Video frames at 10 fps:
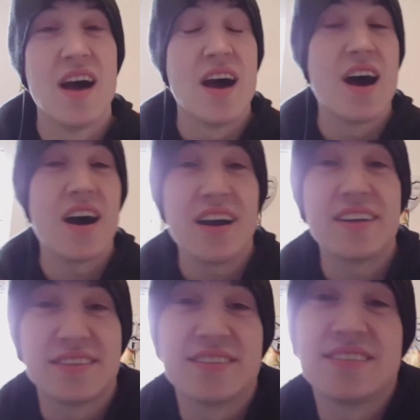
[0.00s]
Aye,
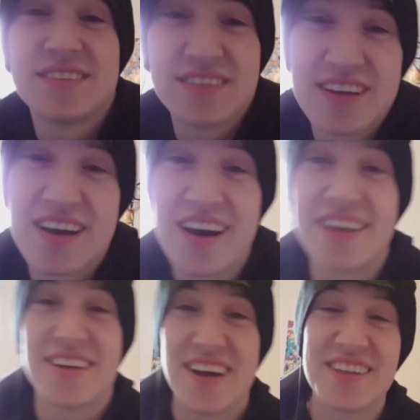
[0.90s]
aye.
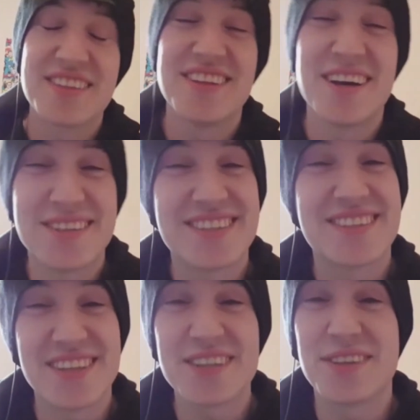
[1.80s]
I. I
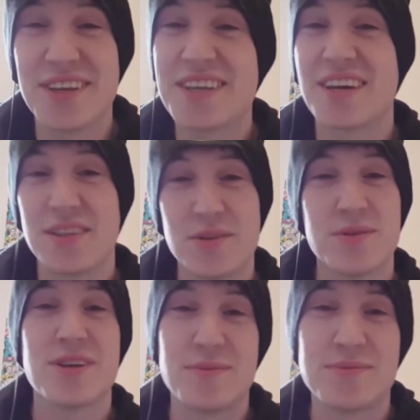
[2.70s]
did like it. There was
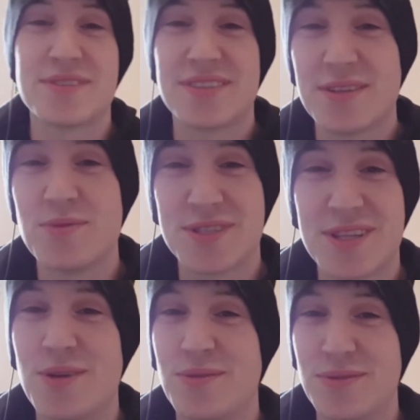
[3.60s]
ups, there was
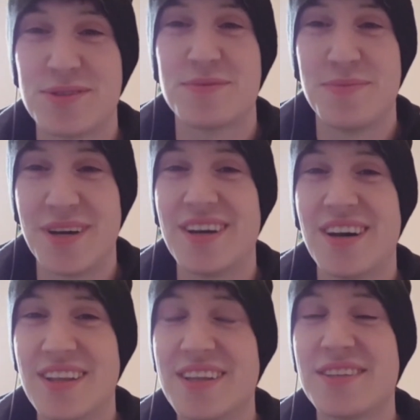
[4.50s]
downs, but I
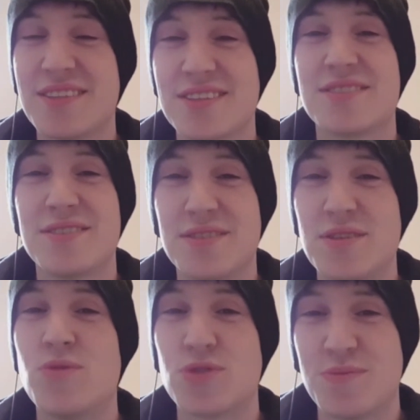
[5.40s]
liked the
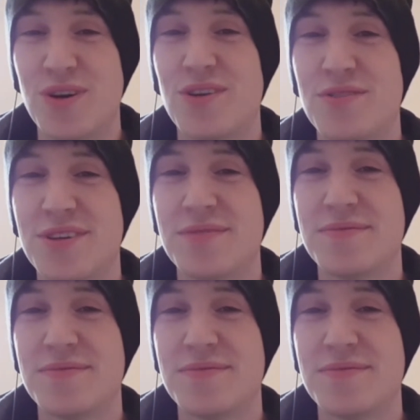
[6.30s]
most part of it.